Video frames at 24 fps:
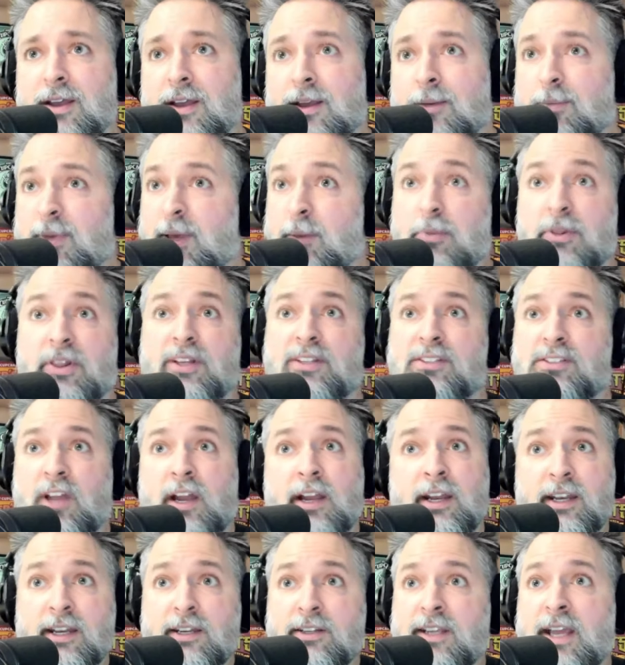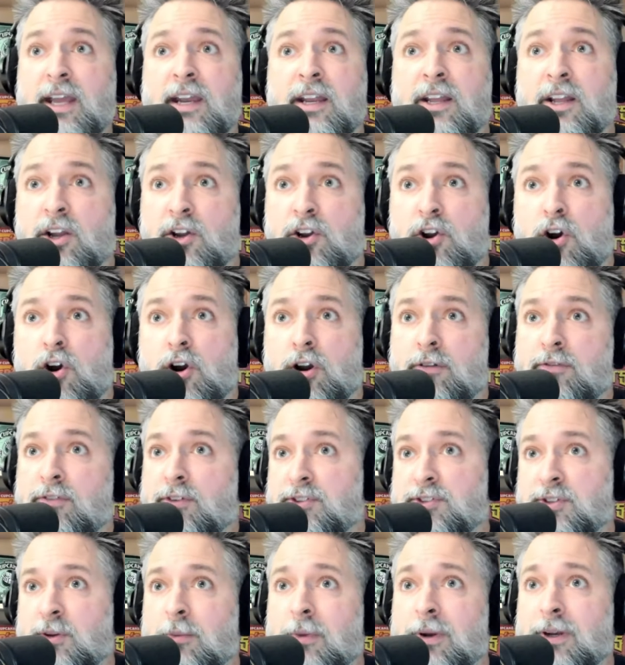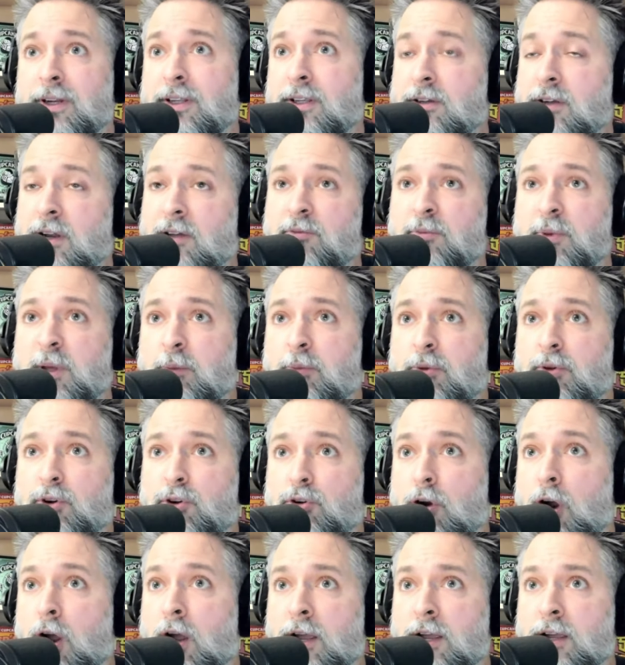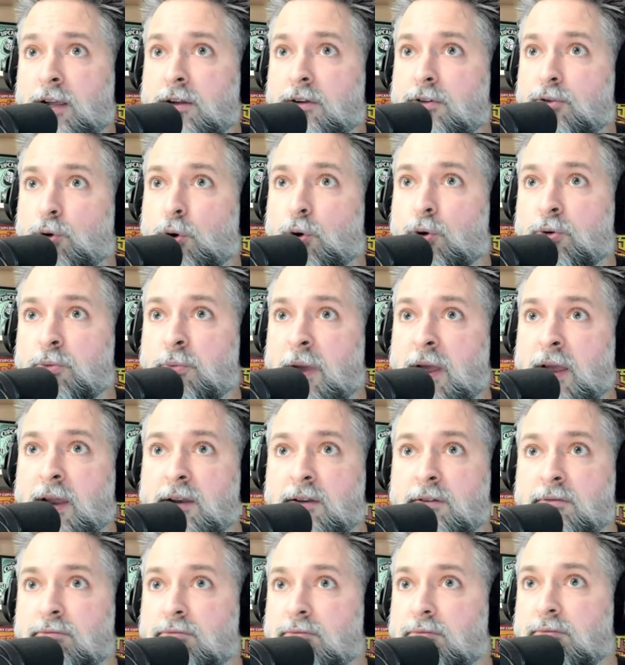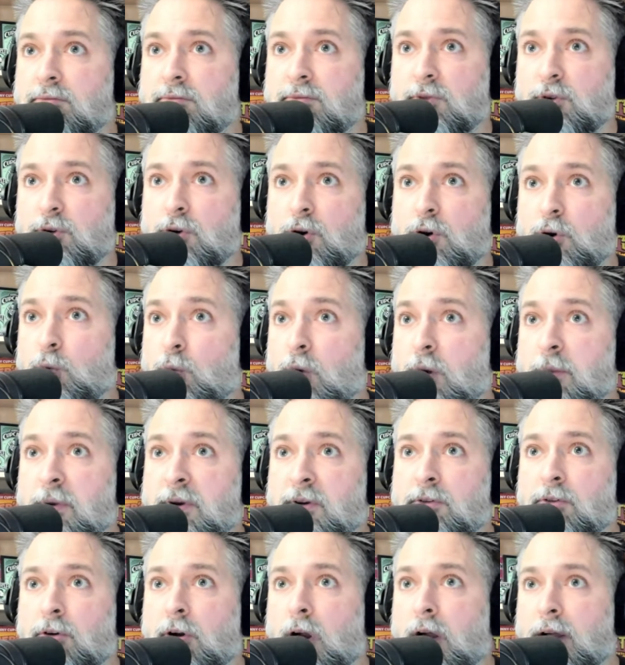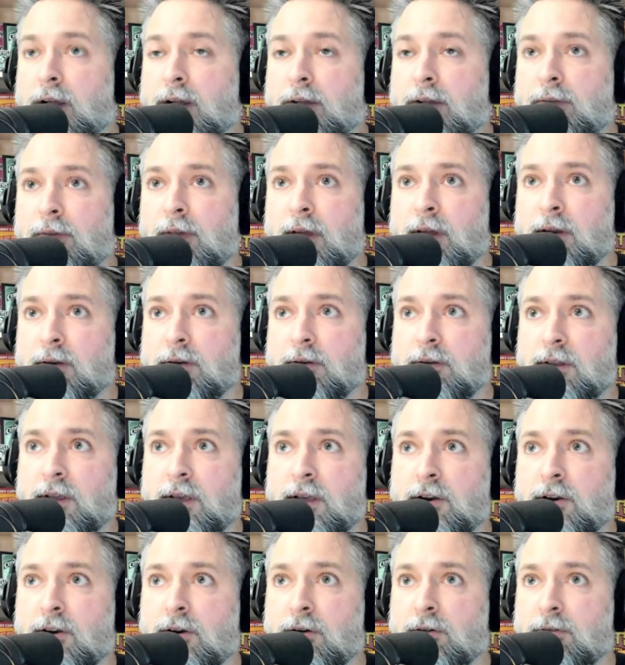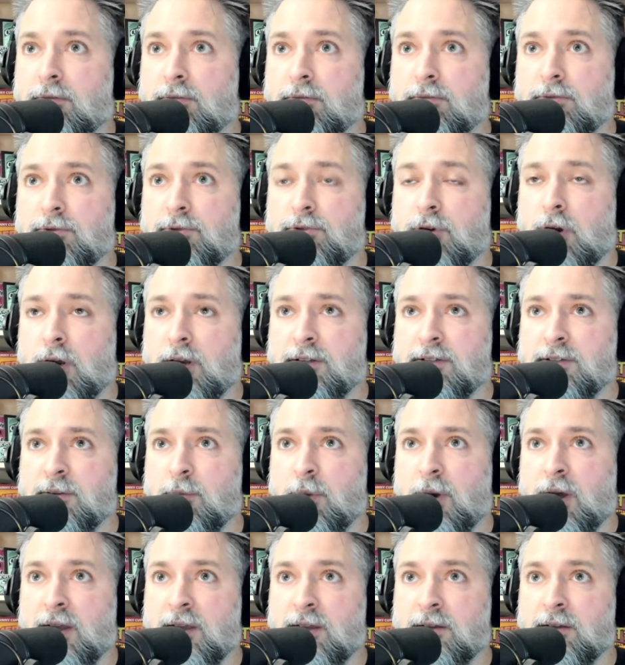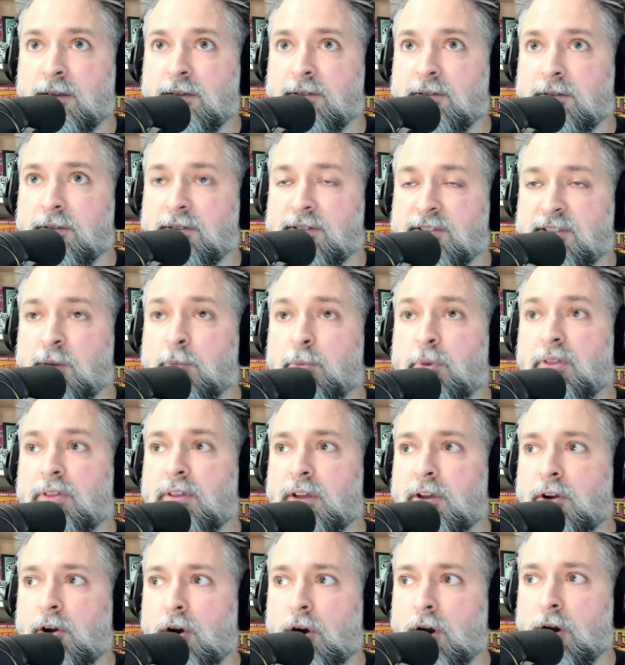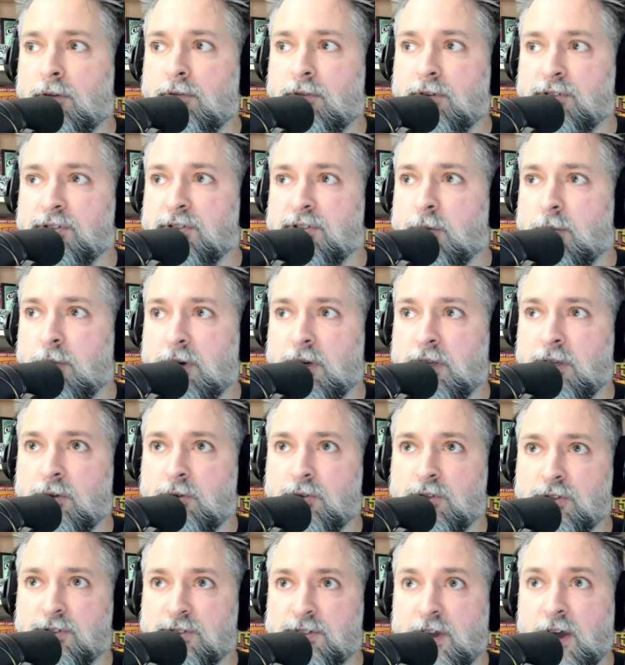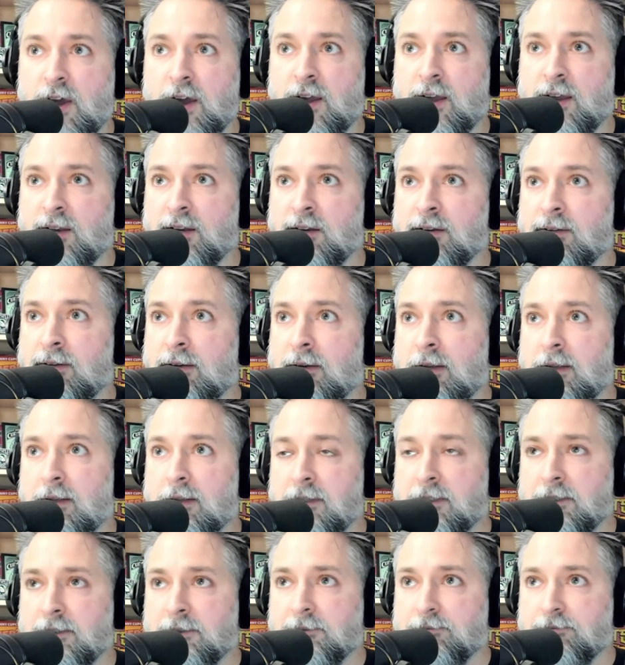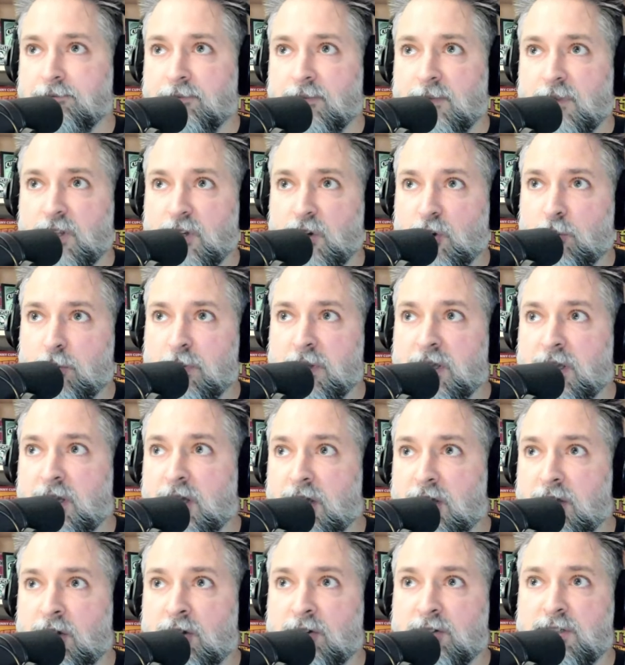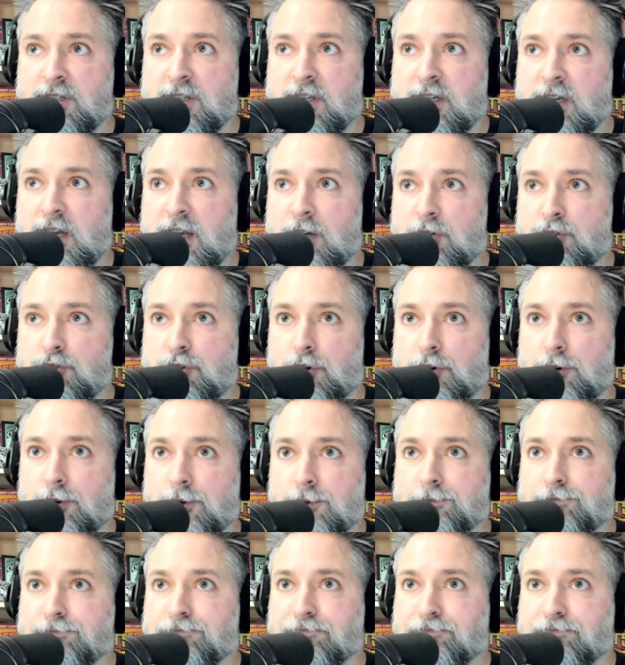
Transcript: people excited getting a card for somebody. You'd have people crying, grown men, grown women crying that are trying to buy a sympathy card for somebody who just died. And, you know, being a young teenager,